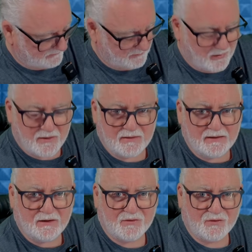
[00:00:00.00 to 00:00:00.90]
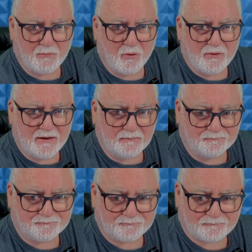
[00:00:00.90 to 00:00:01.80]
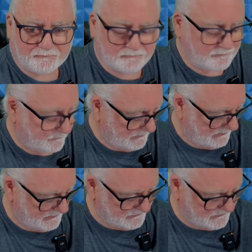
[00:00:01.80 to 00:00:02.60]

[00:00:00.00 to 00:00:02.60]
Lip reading: The button nearest your body is